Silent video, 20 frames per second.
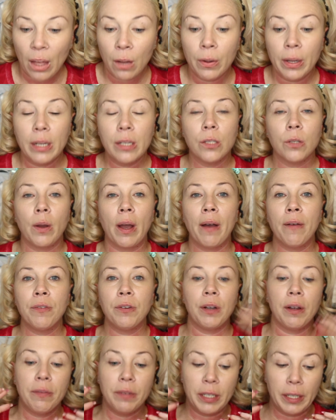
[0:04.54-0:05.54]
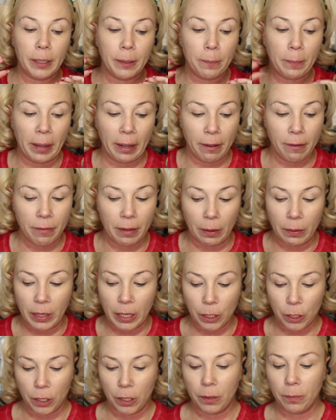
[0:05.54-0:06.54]
Okay, so after I've done my
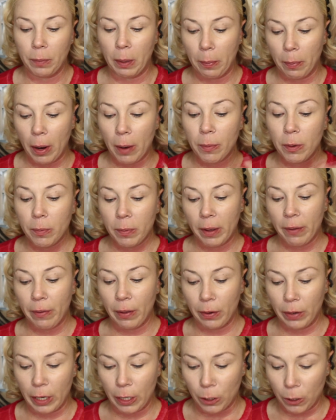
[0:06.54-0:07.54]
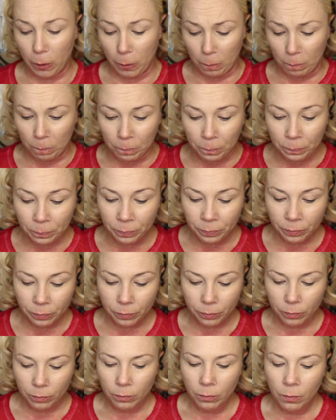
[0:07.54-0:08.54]
foundation, my primer, my foundation,
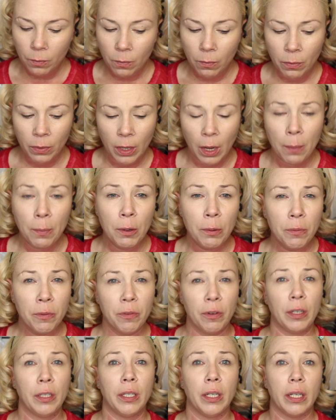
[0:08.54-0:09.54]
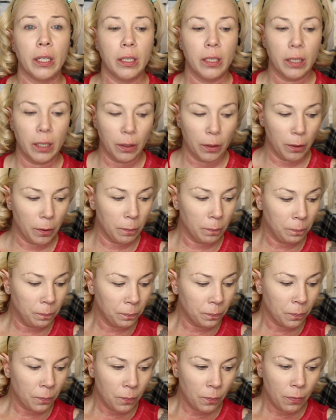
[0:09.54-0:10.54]
I'm gonna move on to concealer.
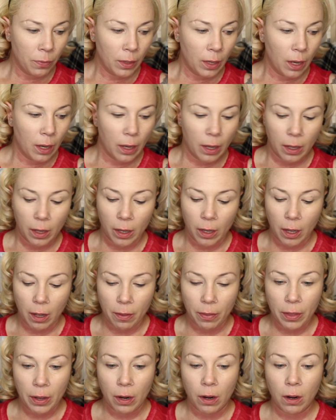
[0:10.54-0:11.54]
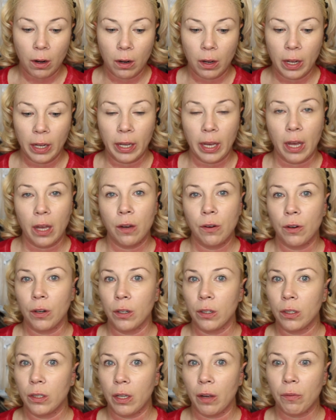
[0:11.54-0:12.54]
There, again,
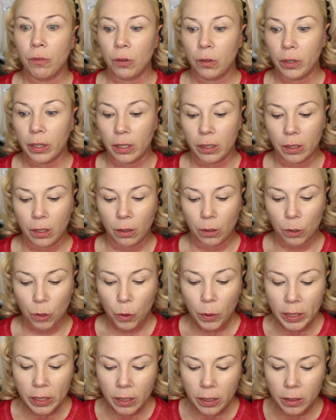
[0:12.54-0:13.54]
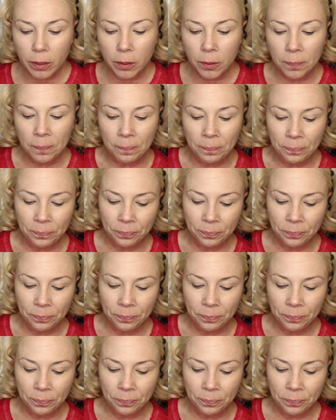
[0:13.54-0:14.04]
are several concealer choices.